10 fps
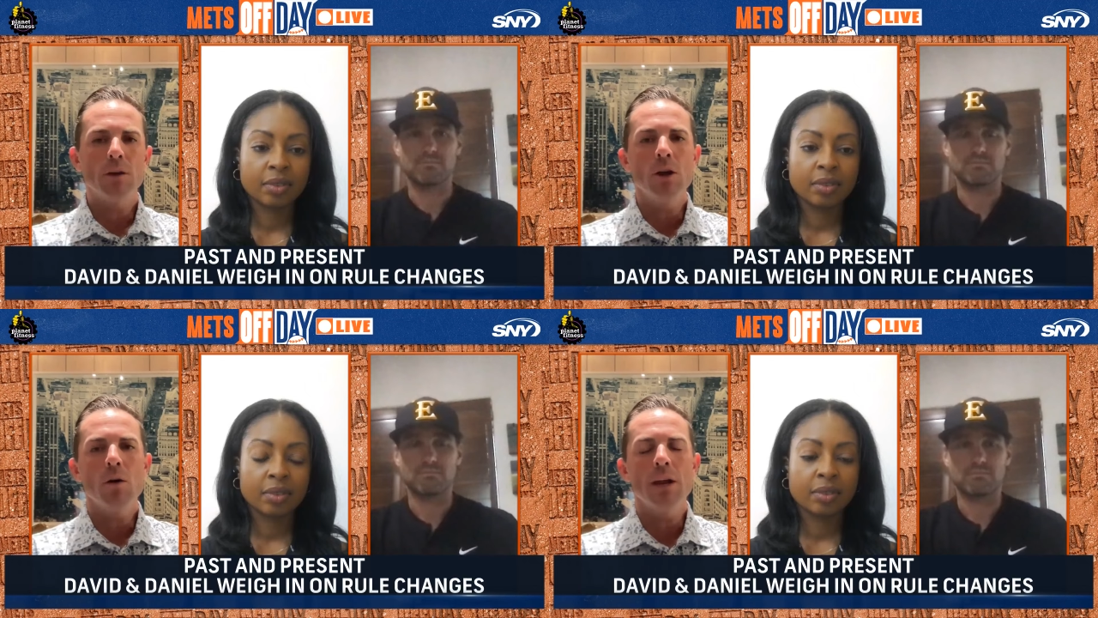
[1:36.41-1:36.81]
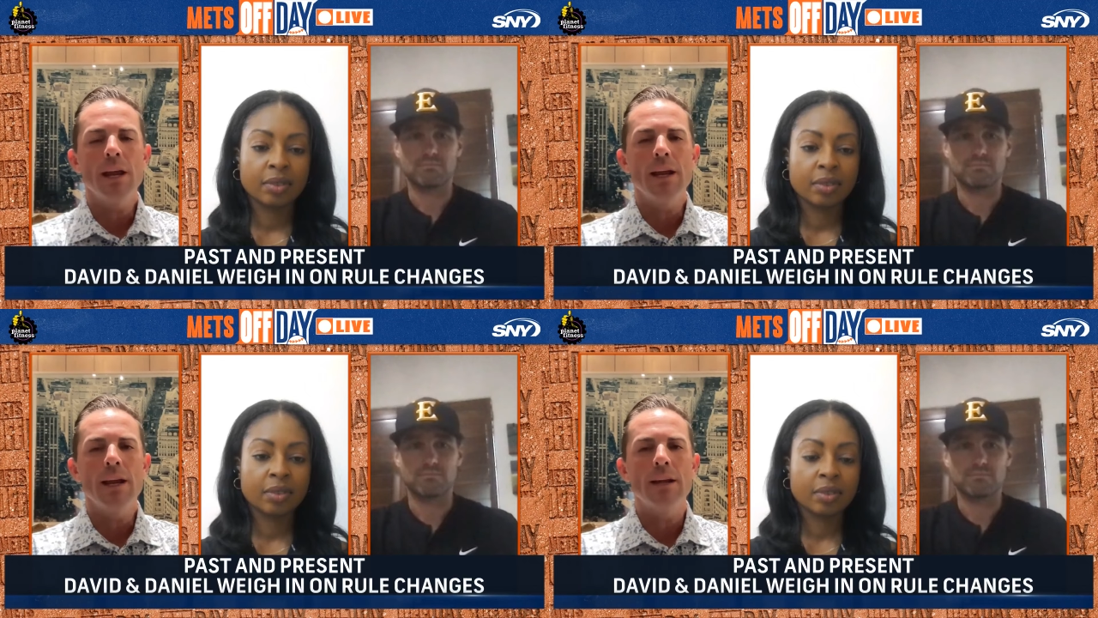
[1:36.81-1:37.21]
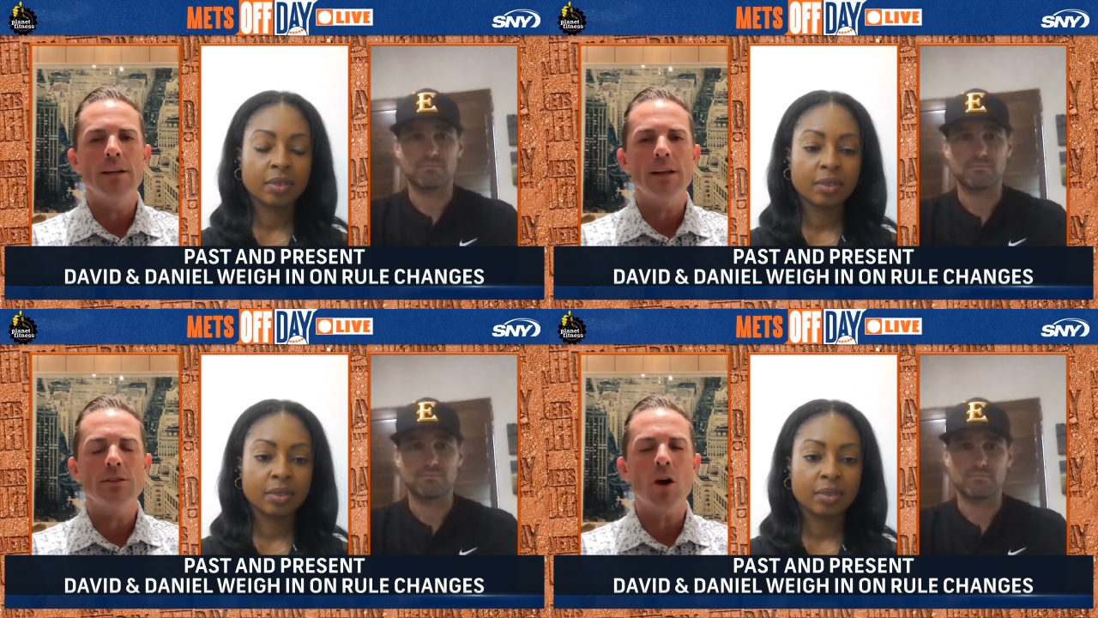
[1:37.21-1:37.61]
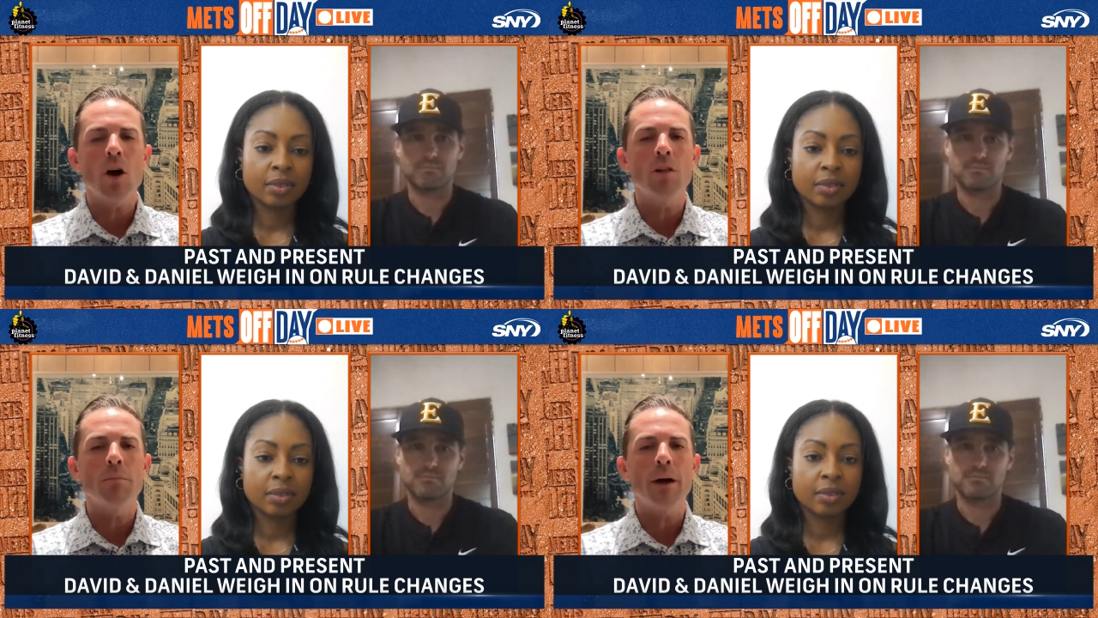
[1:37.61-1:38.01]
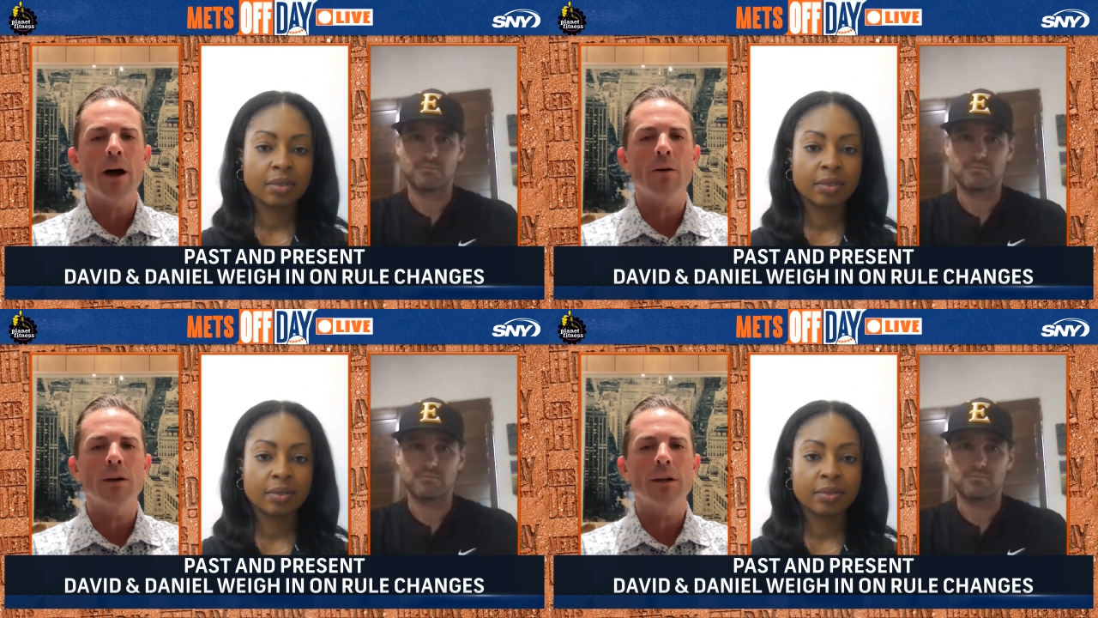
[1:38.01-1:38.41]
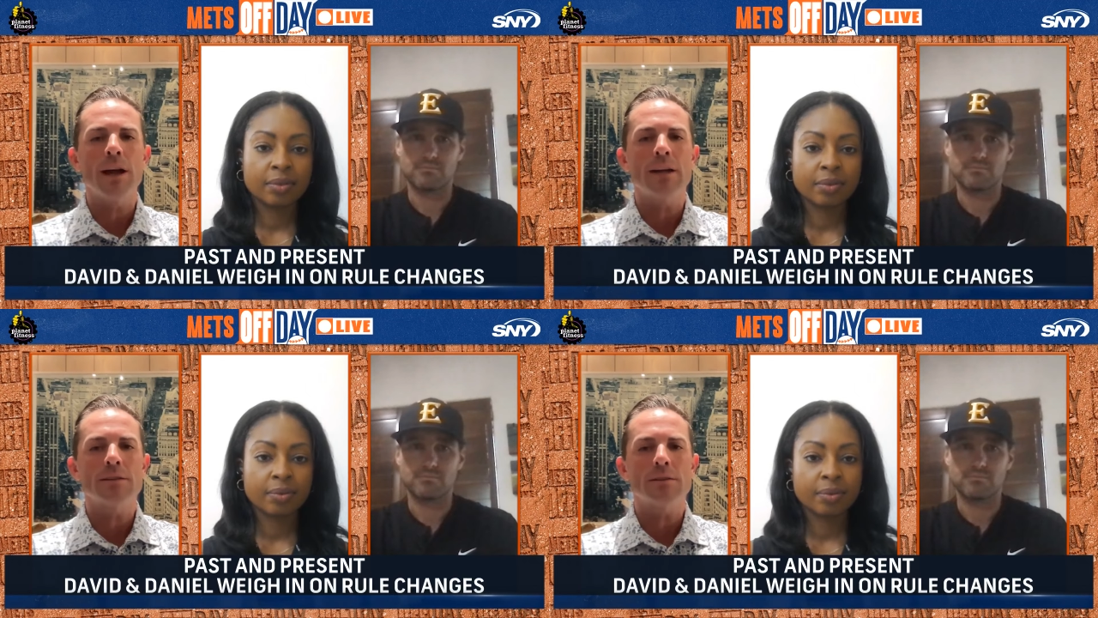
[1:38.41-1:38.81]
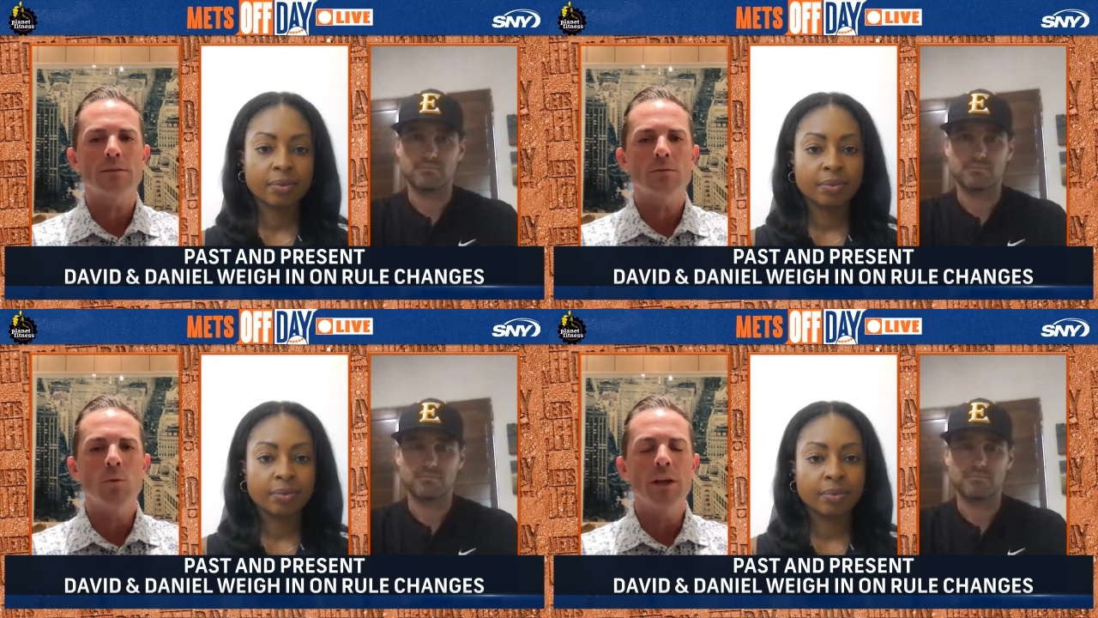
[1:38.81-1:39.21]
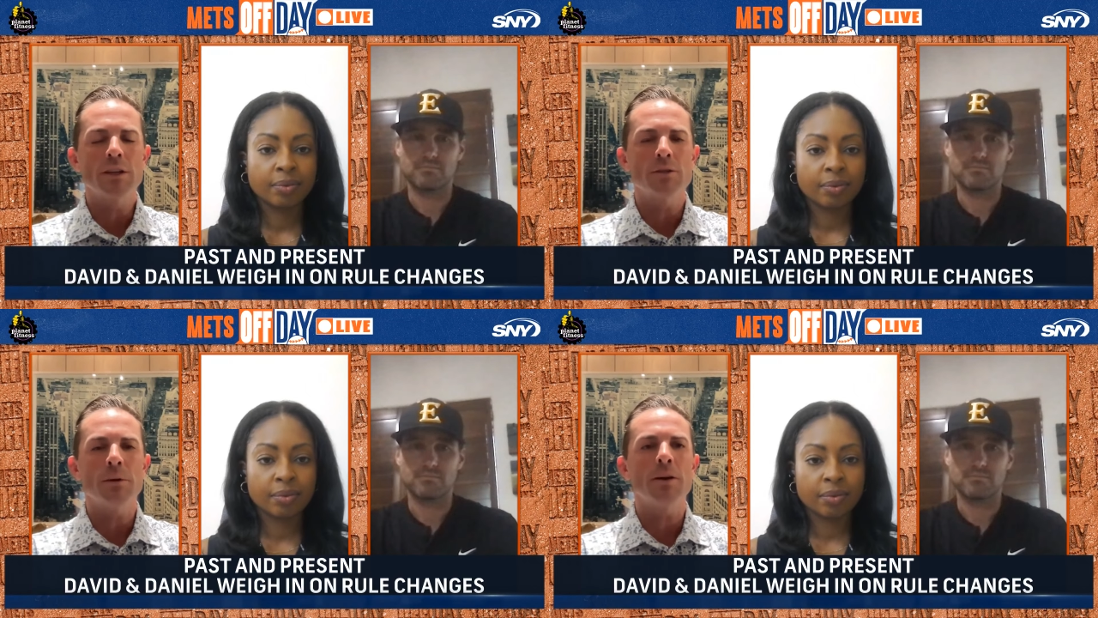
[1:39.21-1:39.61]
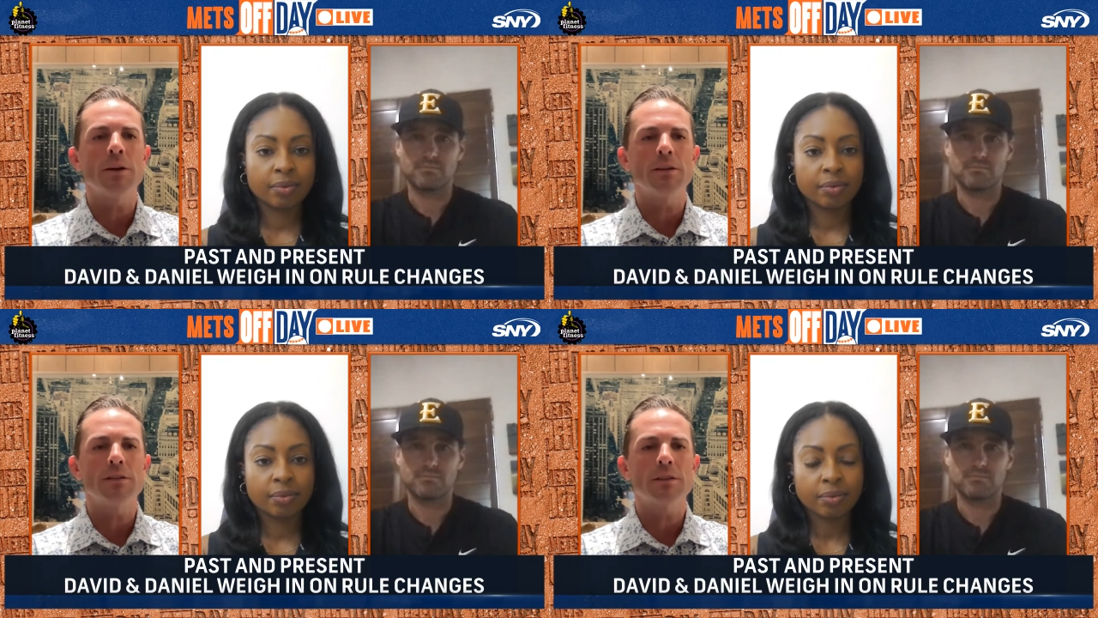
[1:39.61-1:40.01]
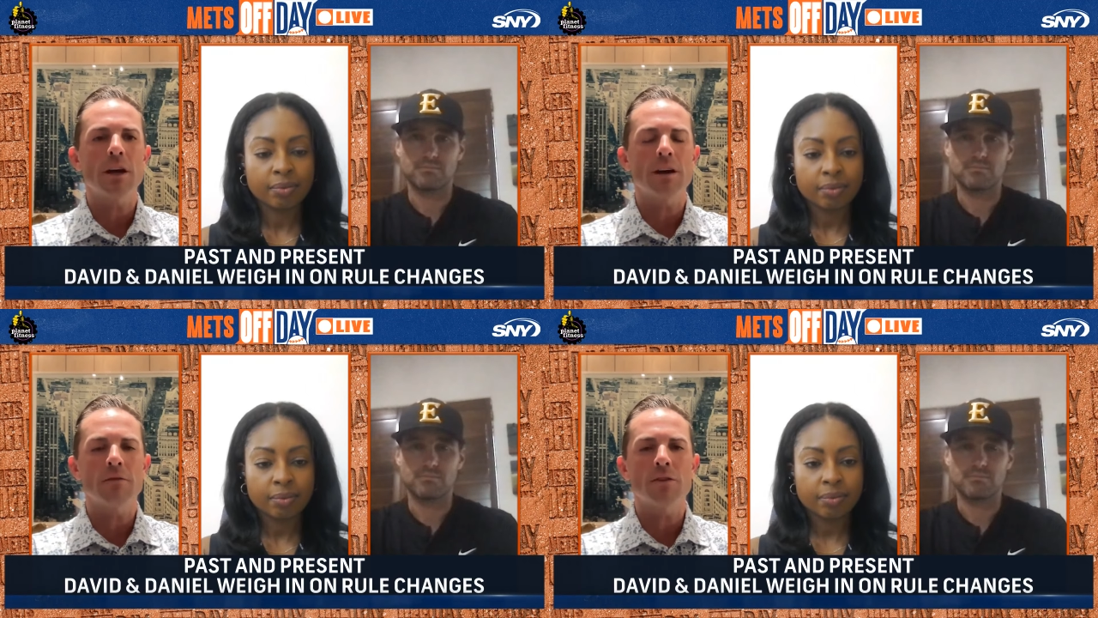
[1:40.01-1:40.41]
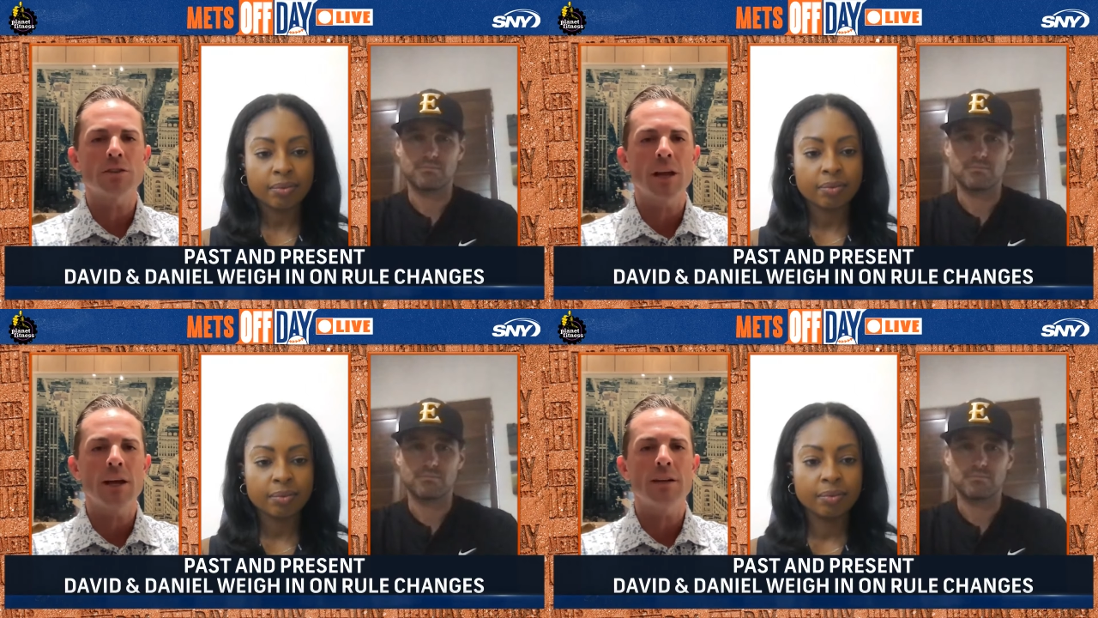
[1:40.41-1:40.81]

Speaker 1: know, and it's all about, and as we experienced kind of firsthand,